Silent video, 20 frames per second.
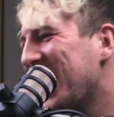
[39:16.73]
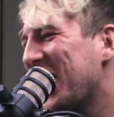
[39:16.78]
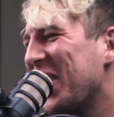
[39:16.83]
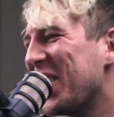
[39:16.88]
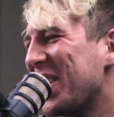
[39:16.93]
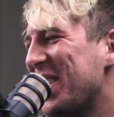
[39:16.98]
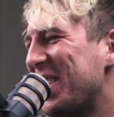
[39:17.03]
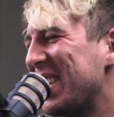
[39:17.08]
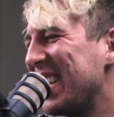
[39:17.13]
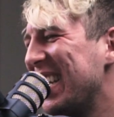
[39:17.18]

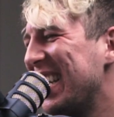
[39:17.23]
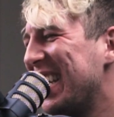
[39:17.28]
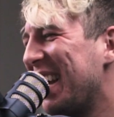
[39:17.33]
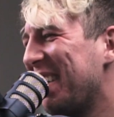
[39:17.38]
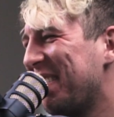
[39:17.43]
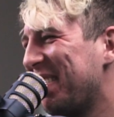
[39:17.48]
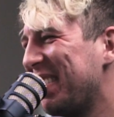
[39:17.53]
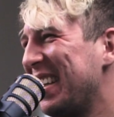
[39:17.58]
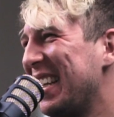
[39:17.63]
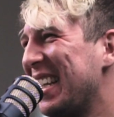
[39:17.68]
Christian
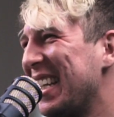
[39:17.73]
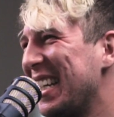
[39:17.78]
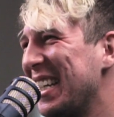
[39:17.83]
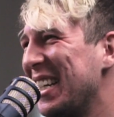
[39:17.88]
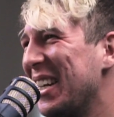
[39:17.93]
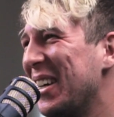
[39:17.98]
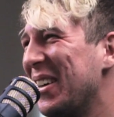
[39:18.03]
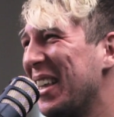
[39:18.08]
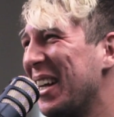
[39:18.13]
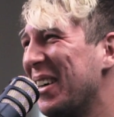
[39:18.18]
definitely didn't
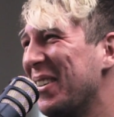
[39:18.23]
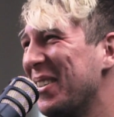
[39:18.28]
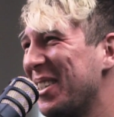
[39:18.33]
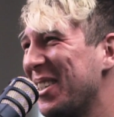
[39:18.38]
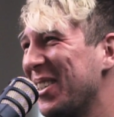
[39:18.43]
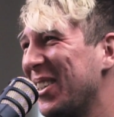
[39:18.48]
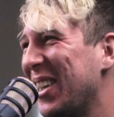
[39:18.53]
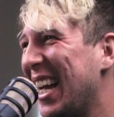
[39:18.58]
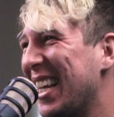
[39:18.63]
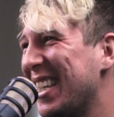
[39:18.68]
know that was
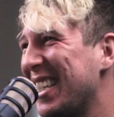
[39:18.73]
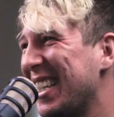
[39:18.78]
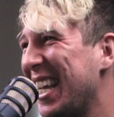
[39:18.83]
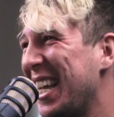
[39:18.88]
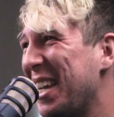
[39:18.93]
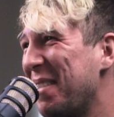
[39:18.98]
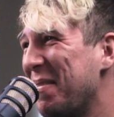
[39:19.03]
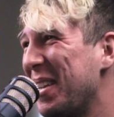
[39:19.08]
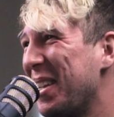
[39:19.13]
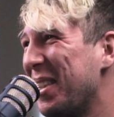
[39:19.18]
your last
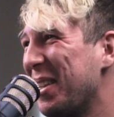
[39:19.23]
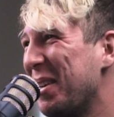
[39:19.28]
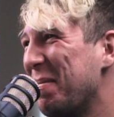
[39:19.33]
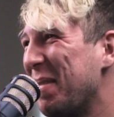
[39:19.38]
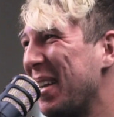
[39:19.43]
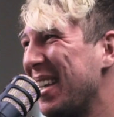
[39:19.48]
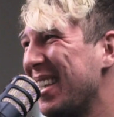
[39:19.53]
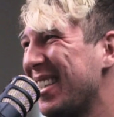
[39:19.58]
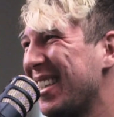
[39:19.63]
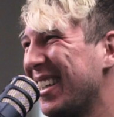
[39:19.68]
name either,
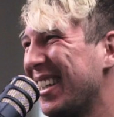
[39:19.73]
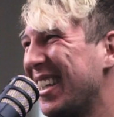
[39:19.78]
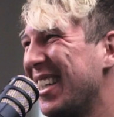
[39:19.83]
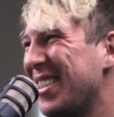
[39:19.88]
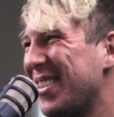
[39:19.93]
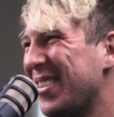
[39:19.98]
based on his